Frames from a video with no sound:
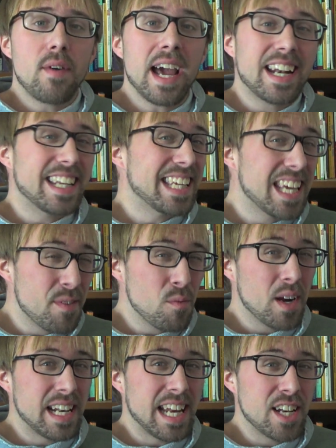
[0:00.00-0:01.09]
finally, given
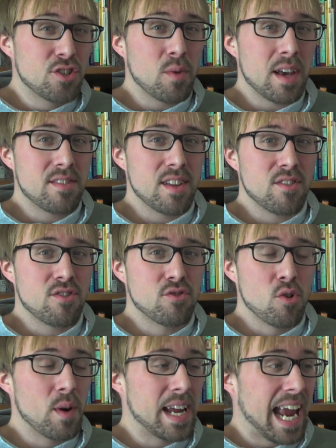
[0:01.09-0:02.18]
what an interesting
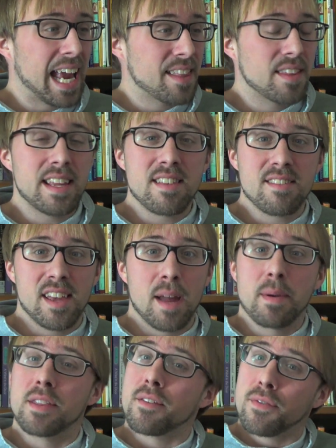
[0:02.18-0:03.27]
story Anthony set
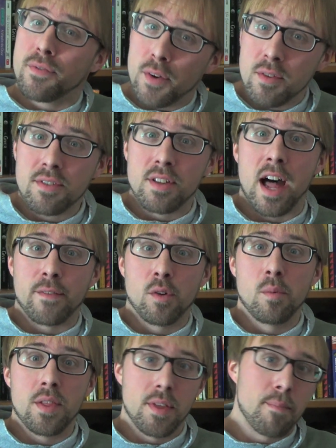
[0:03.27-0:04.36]
up in the first
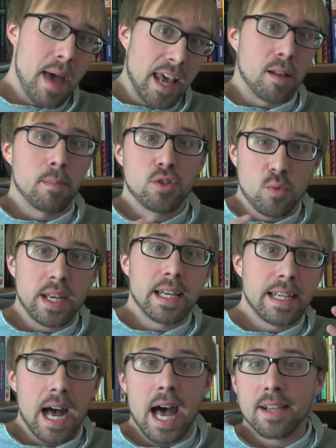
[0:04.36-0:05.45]
novel with the battle
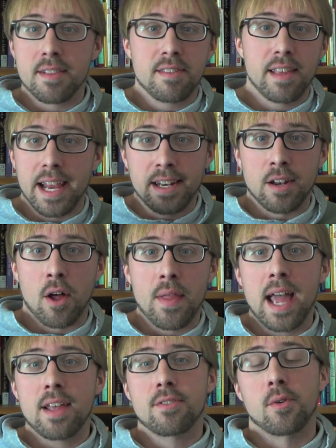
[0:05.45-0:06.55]
between God and Satan and all
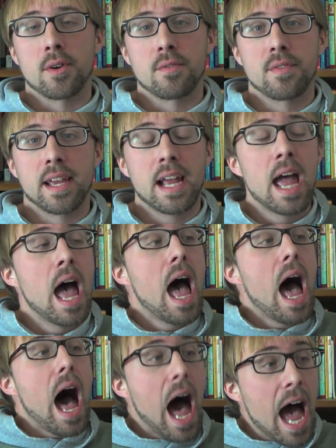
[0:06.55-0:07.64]
that sort of thing,
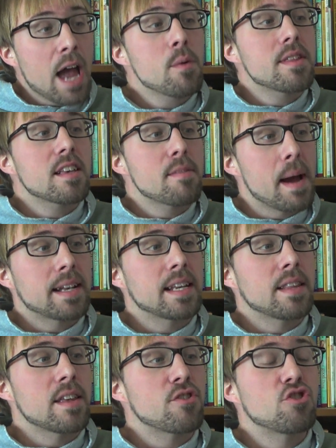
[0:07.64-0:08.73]
I was
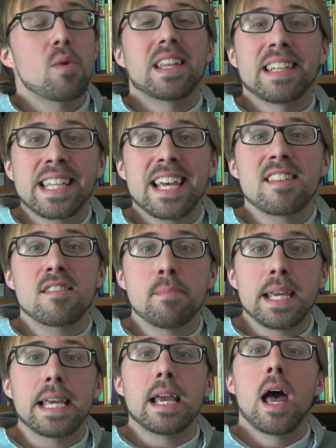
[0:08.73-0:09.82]
expecting this to at least
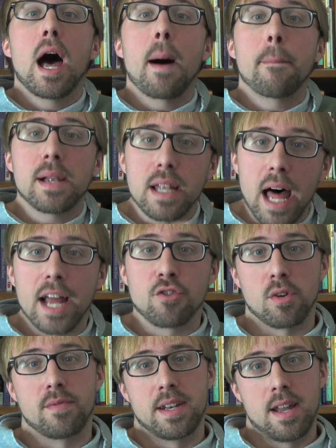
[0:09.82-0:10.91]
be a
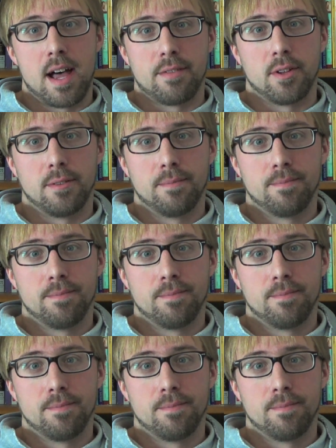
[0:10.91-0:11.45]
plot-driven novel.